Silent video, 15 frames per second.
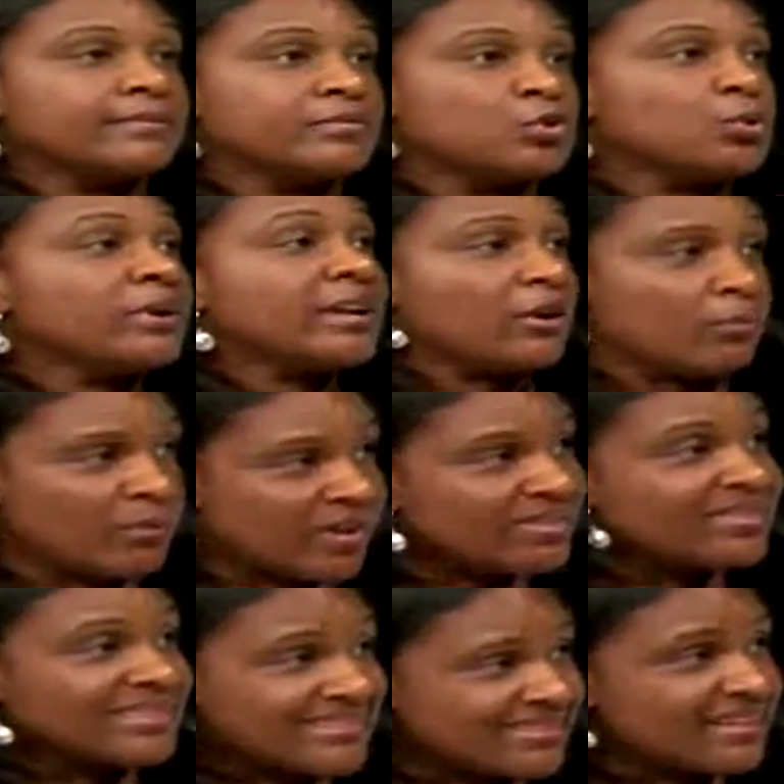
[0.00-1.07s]
doing her
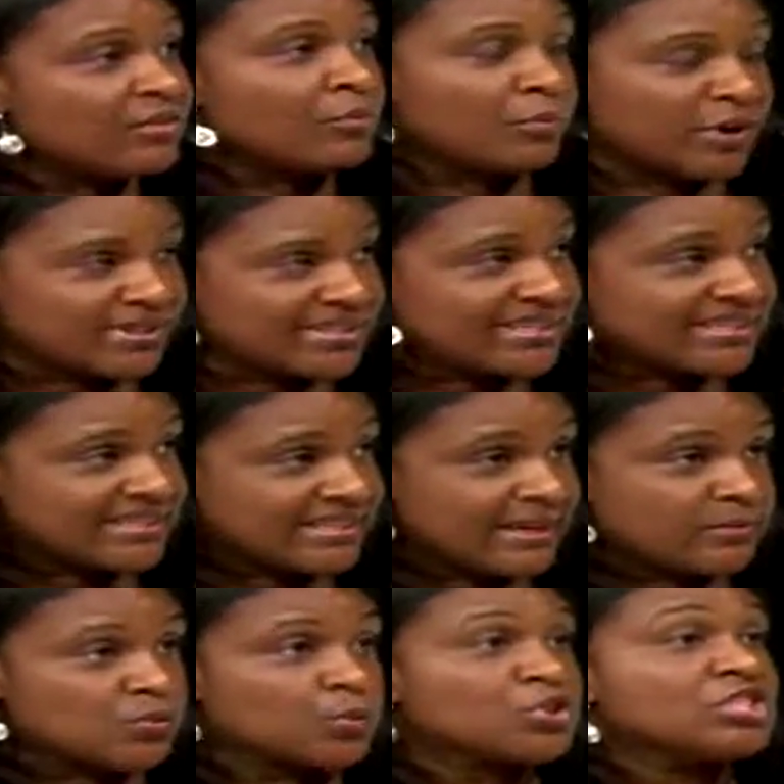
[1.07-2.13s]
monthly self-breast
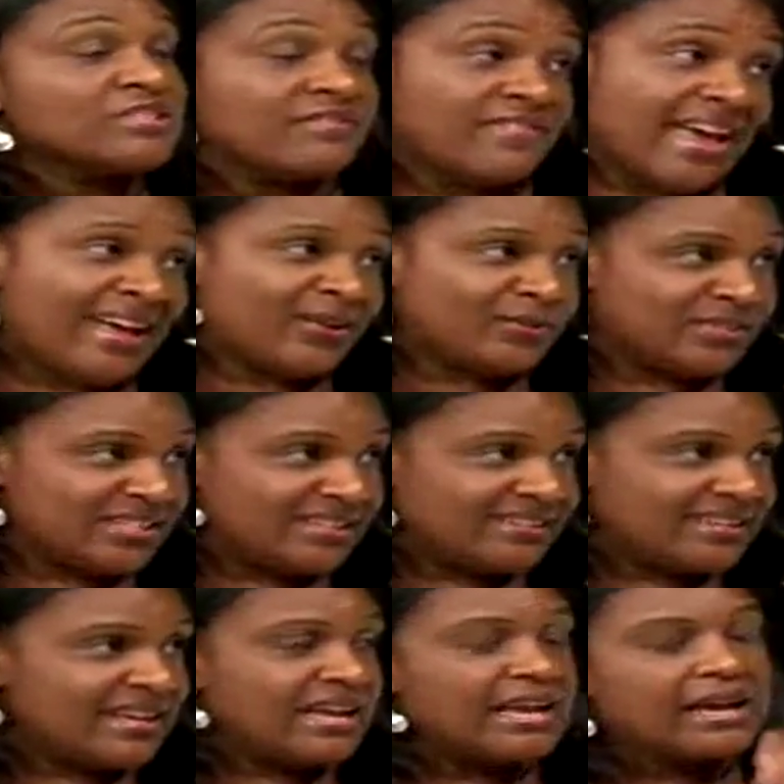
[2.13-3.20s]
exams where she found exam. it.
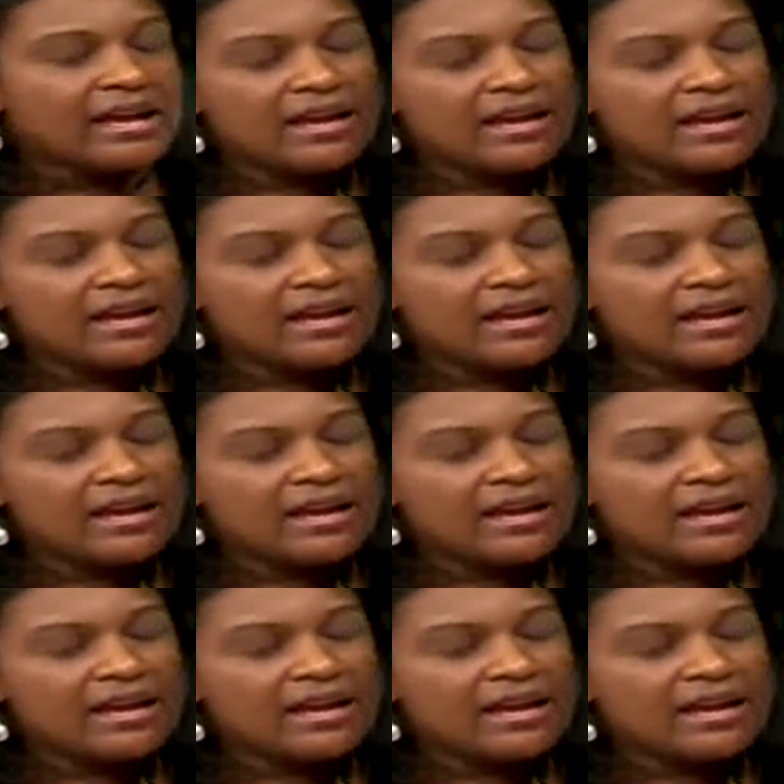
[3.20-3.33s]
Right.